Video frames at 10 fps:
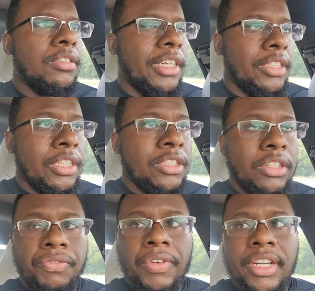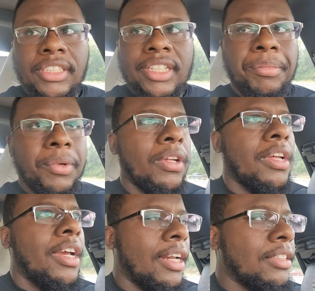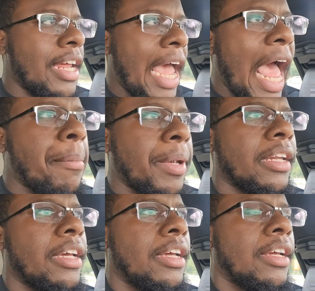Like it's, it's, very simple. It doesn't happen